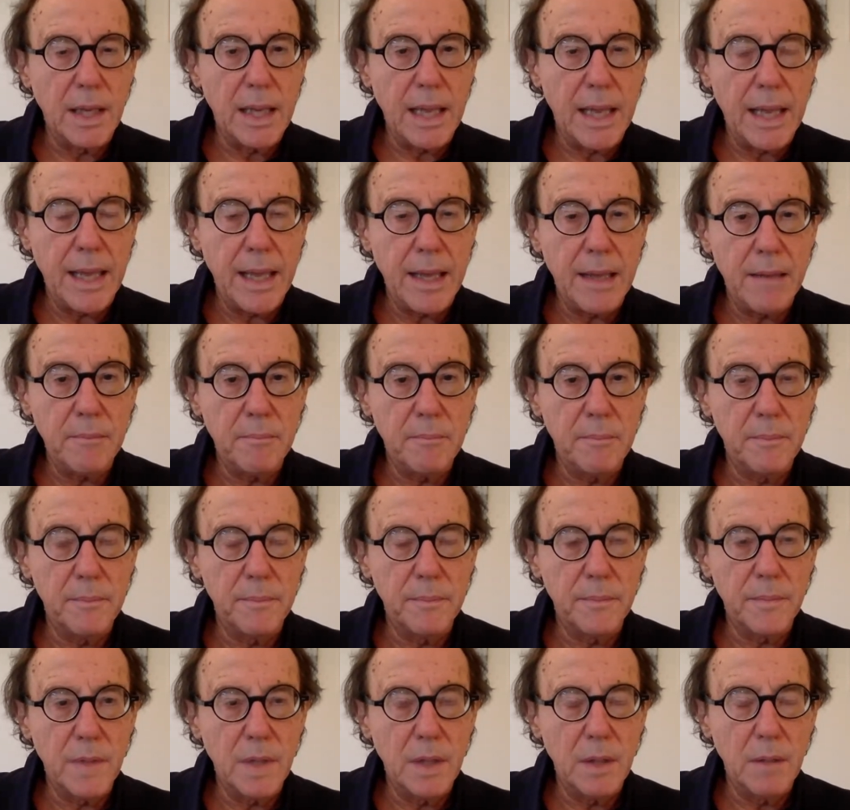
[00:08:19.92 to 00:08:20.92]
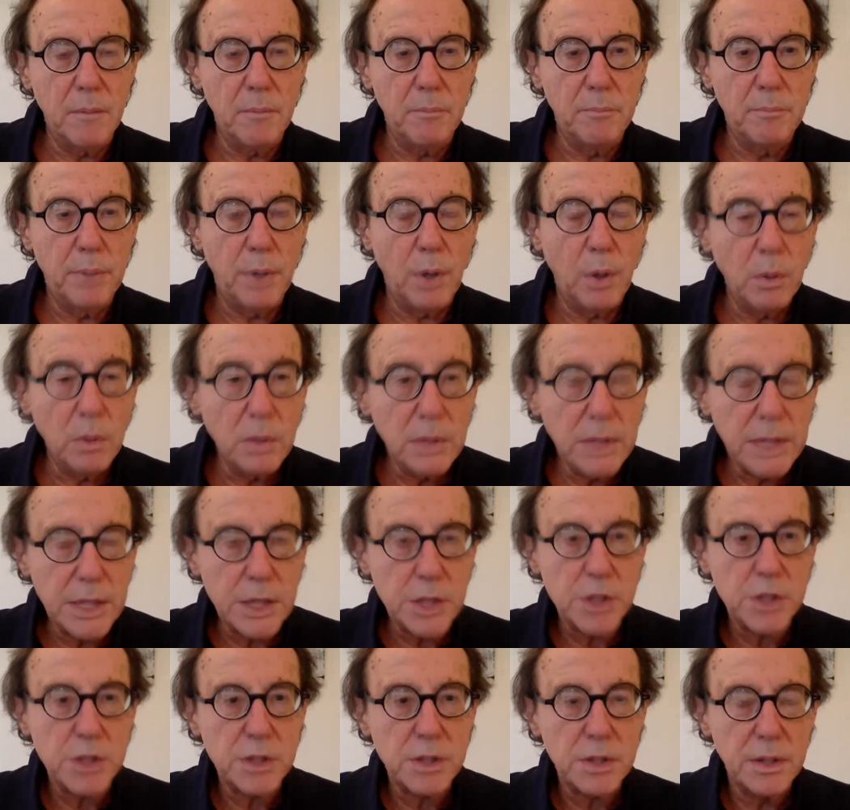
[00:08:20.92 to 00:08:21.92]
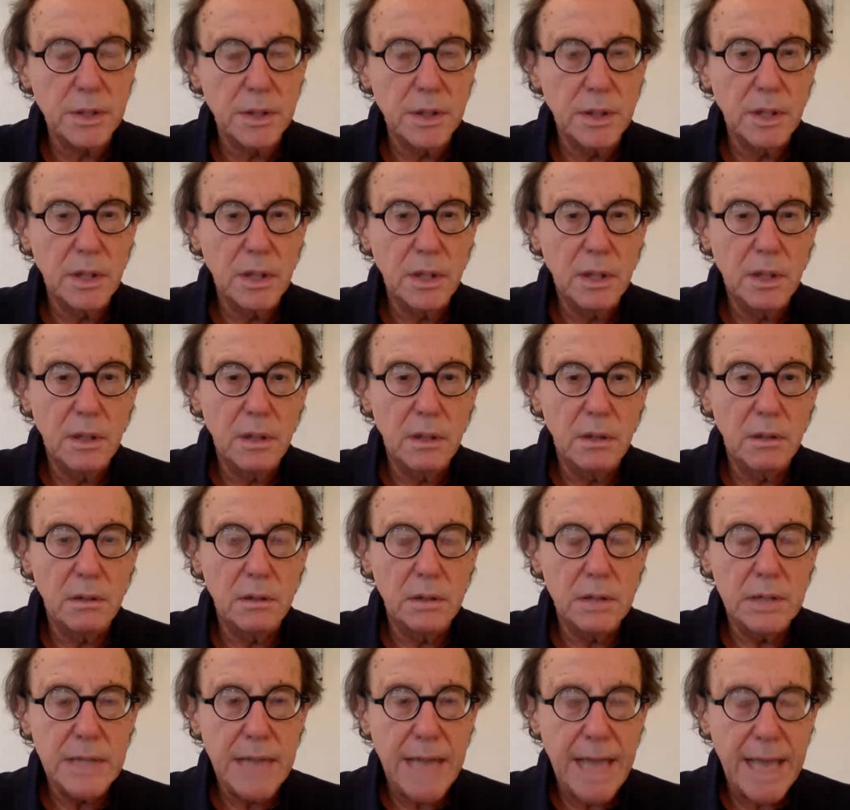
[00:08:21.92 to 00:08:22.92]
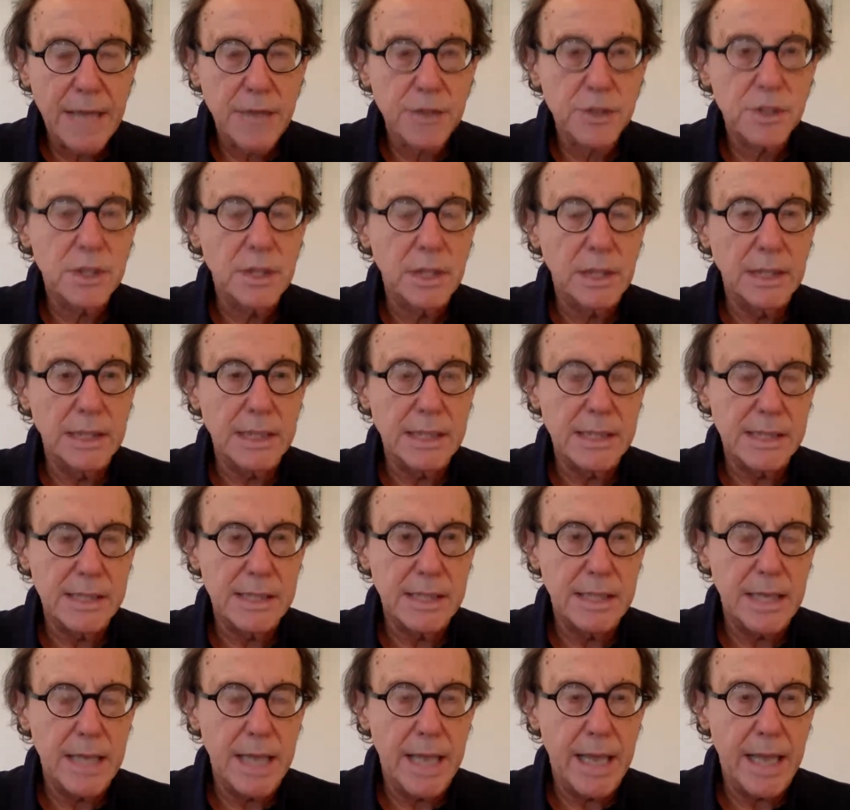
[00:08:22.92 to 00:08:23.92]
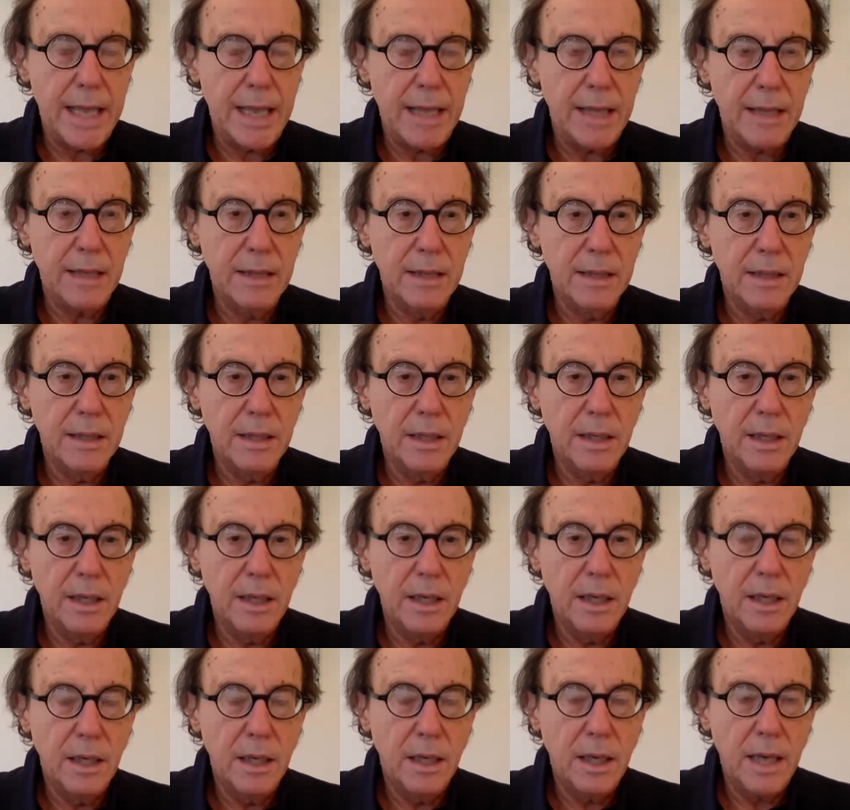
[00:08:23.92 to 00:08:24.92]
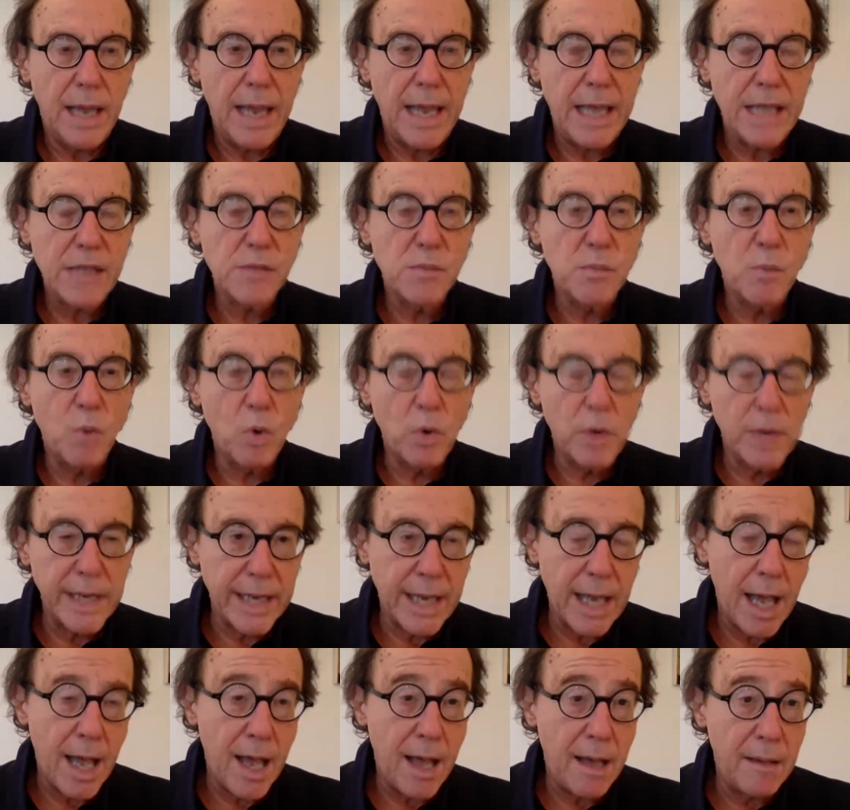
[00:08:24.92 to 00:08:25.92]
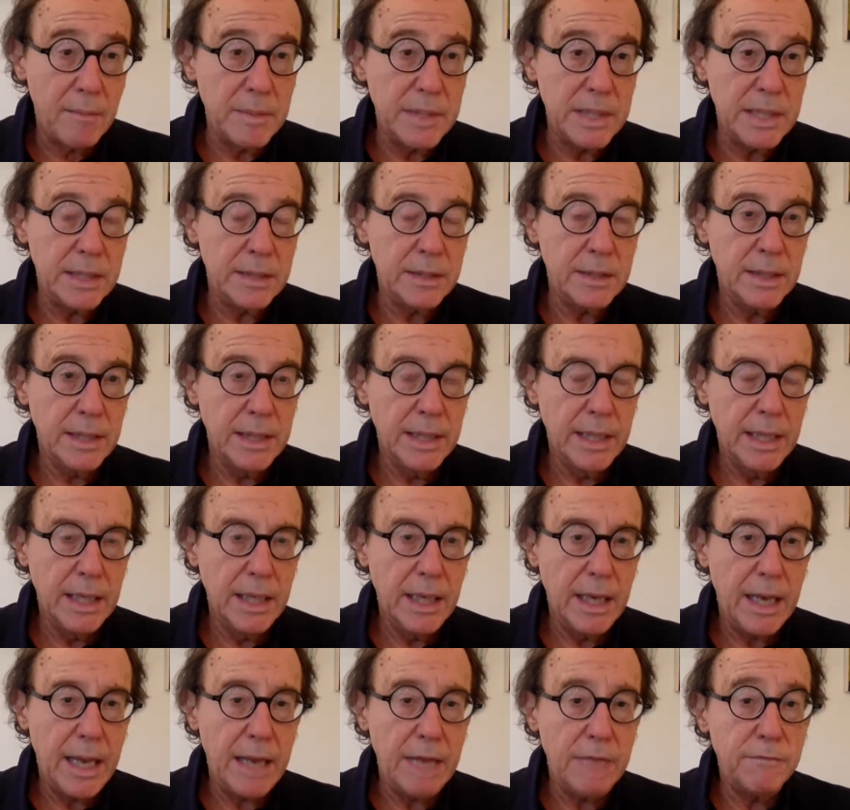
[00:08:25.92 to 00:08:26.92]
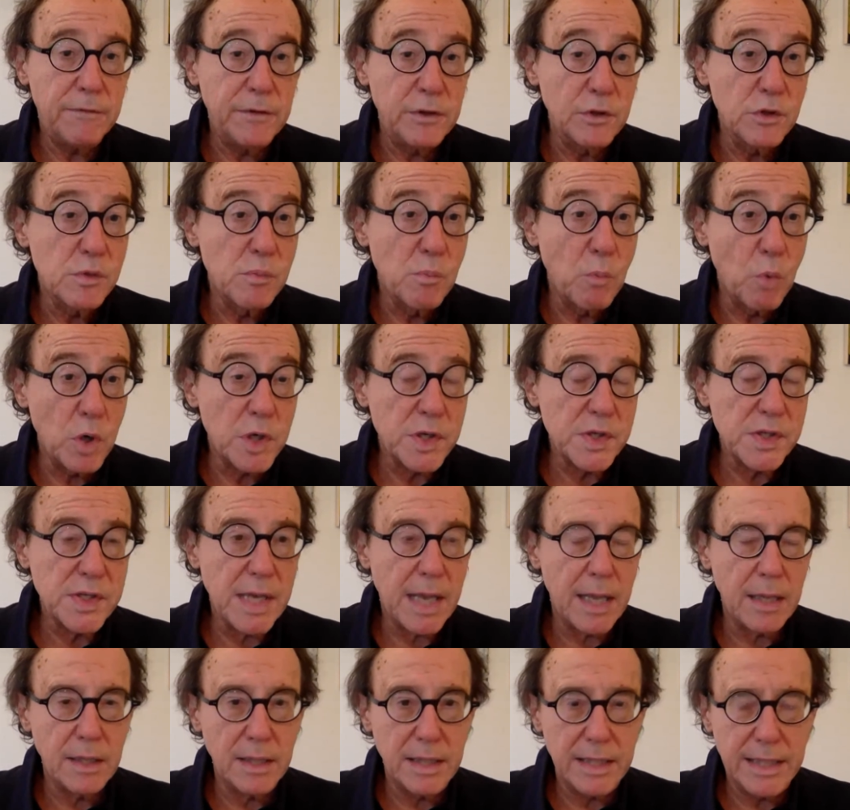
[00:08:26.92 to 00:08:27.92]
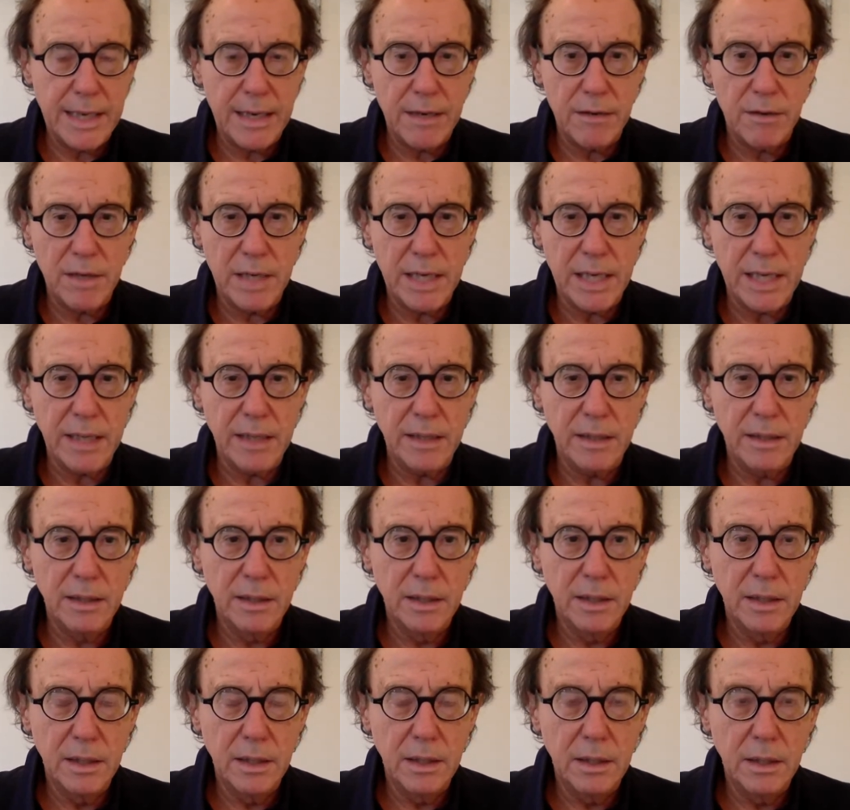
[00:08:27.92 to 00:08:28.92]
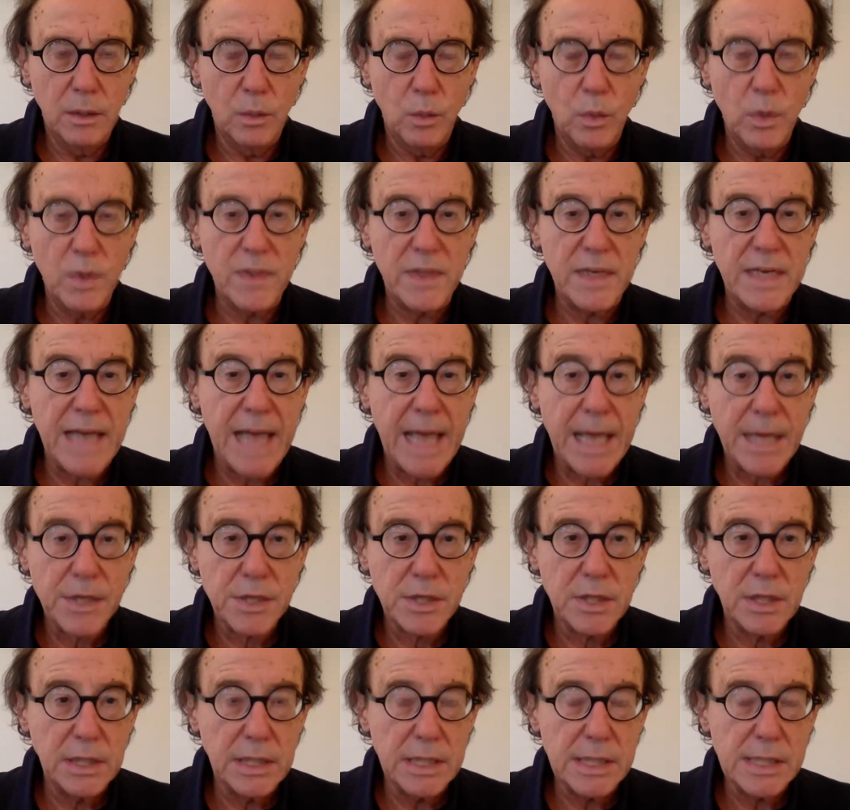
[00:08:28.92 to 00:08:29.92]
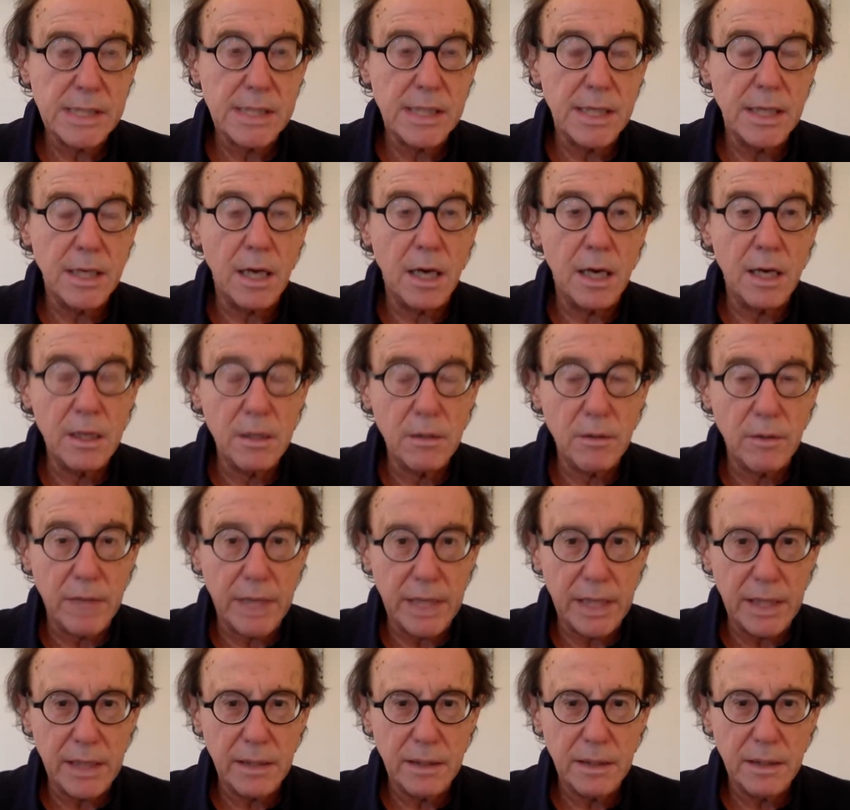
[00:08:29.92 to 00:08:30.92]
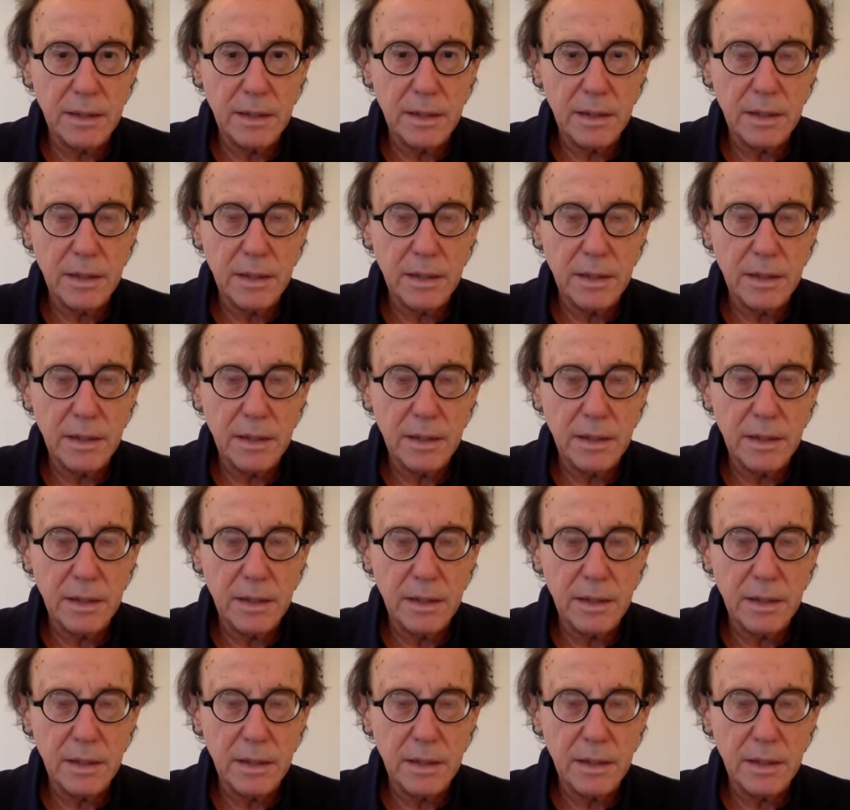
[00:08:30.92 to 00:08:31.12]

a Polish nationalist today has more in common and feels more solidarity with a nationalist in Hungary